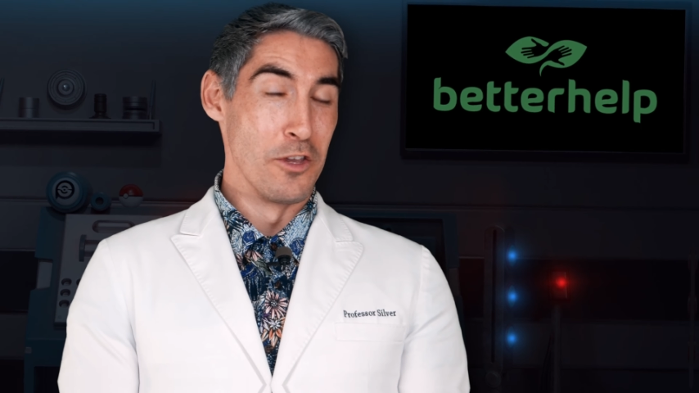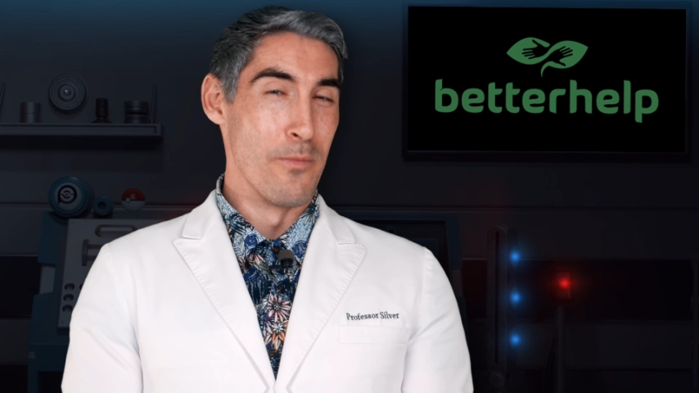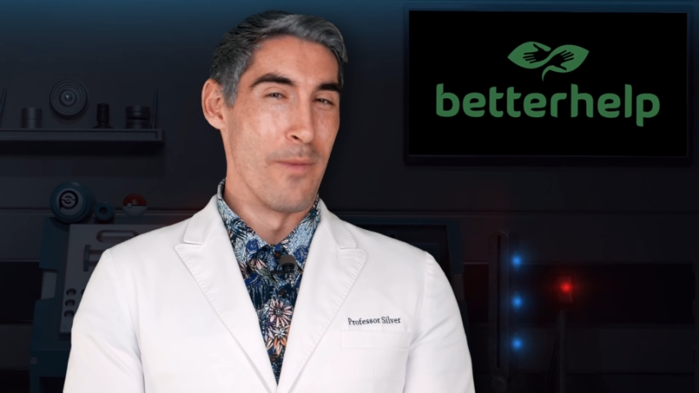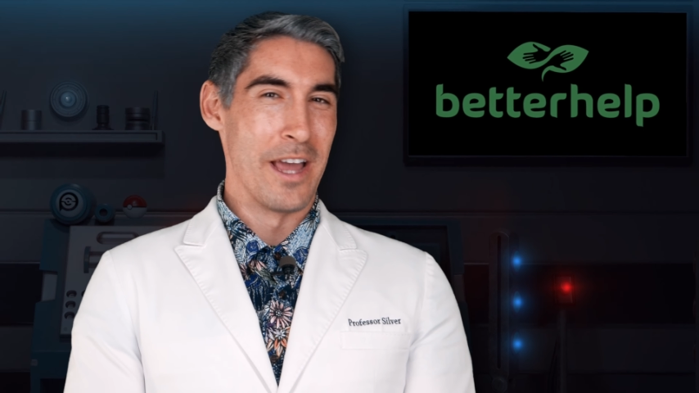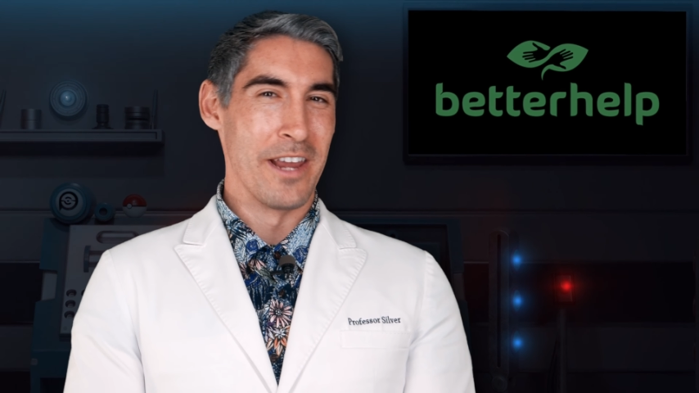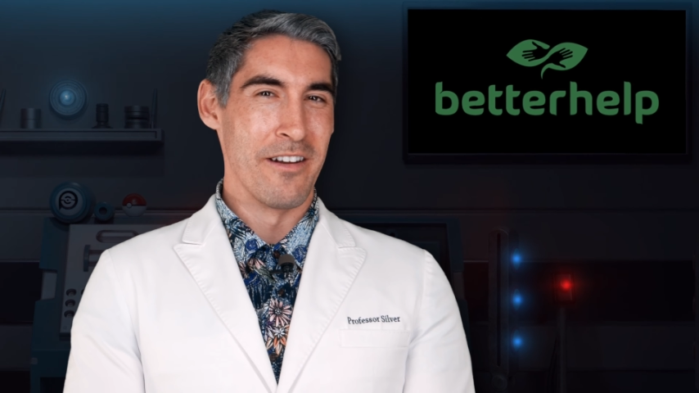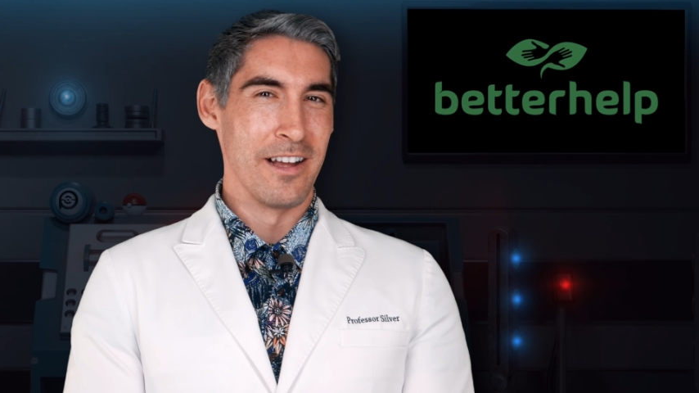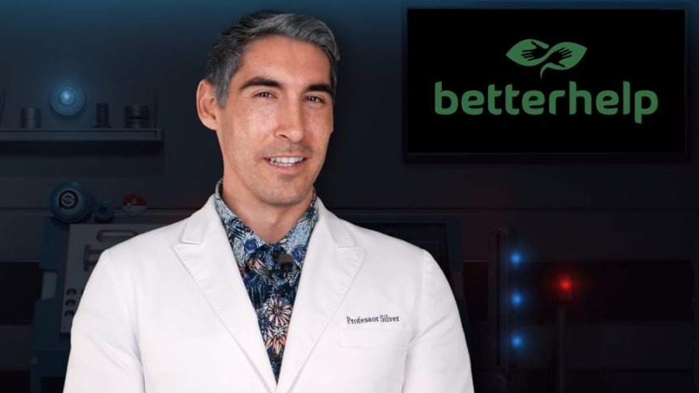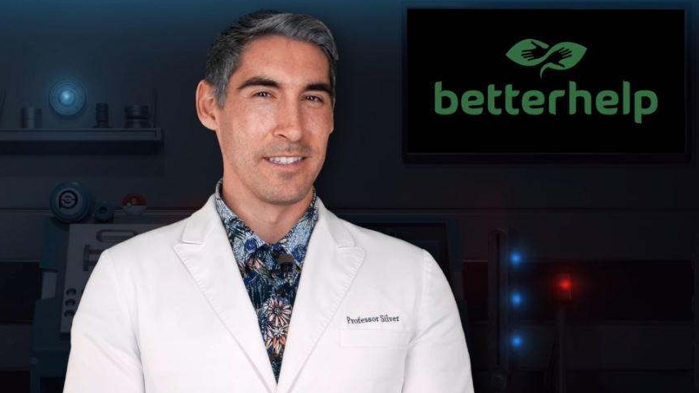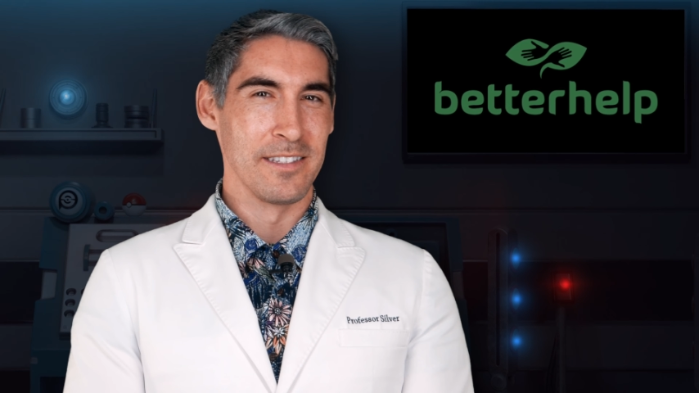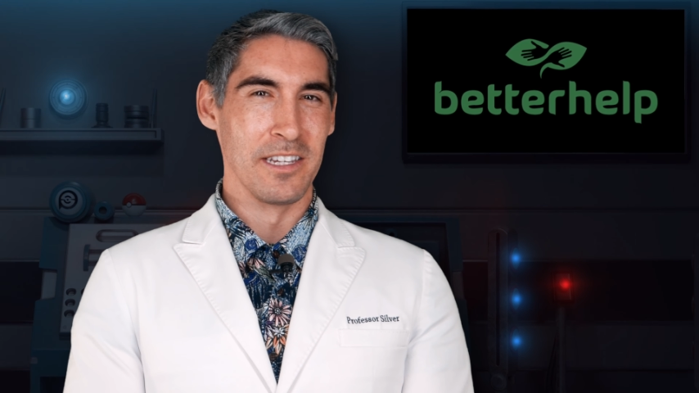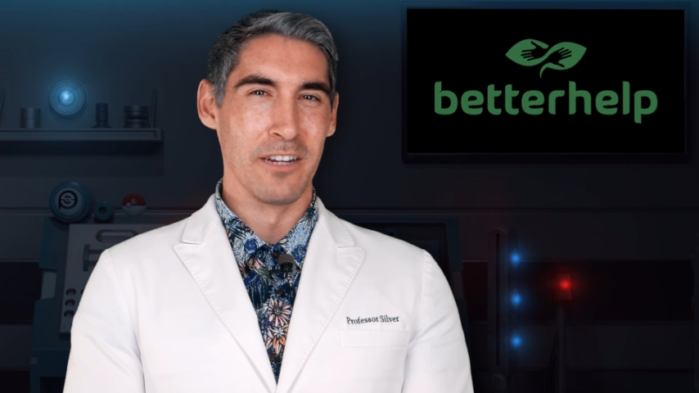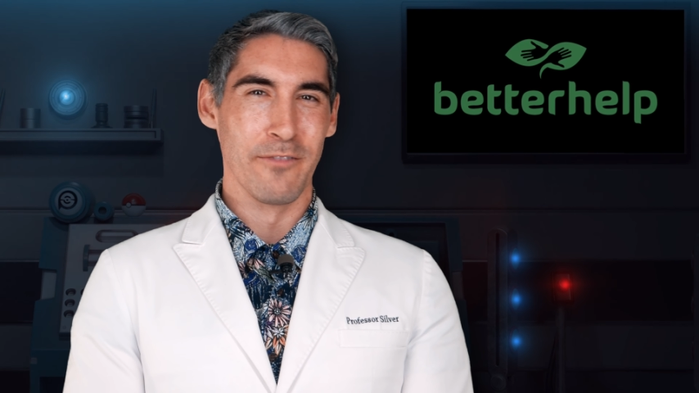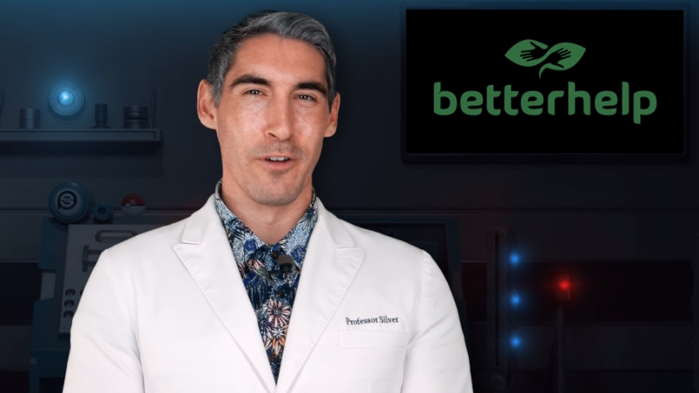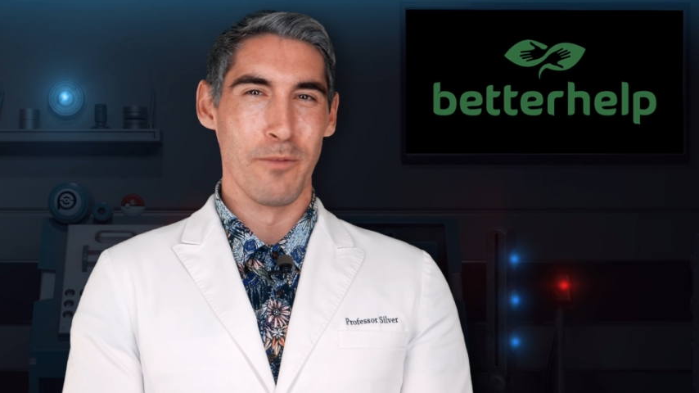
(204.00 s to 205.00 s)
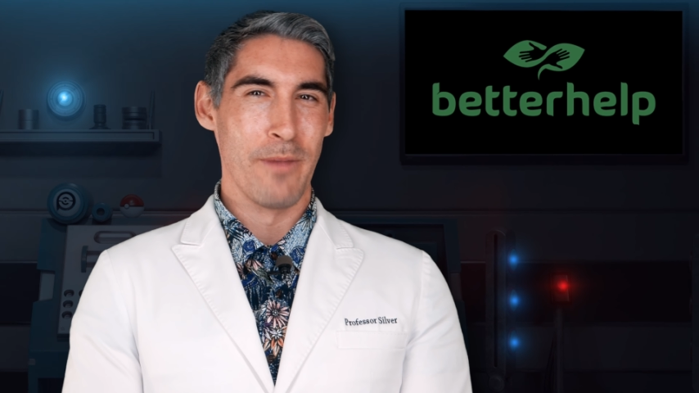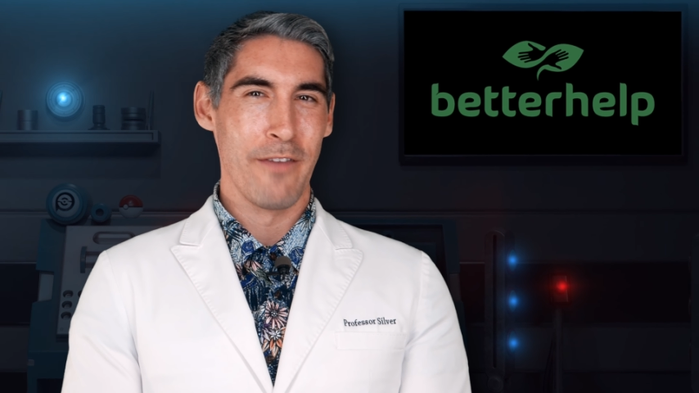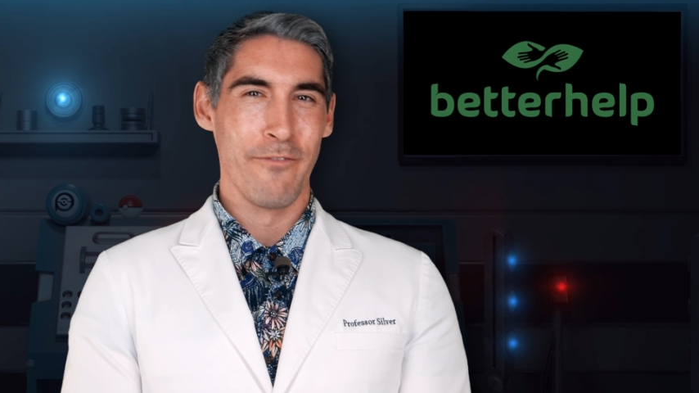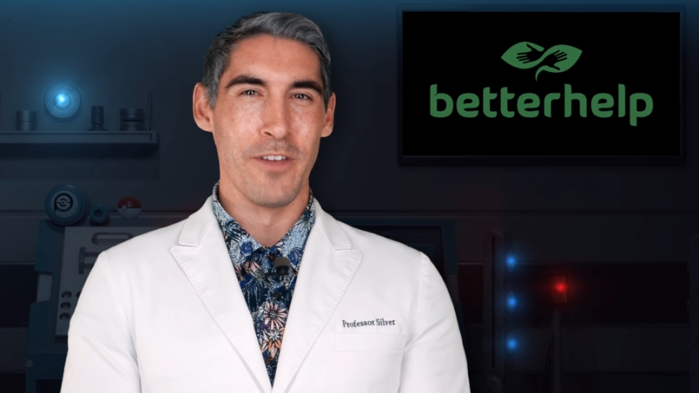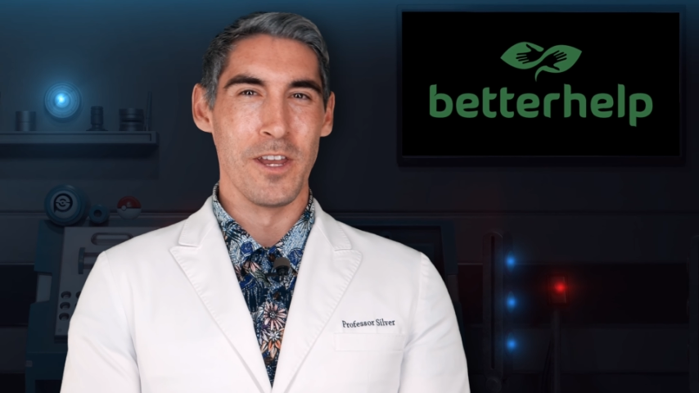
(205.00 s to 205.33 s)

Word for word: You might not see it from my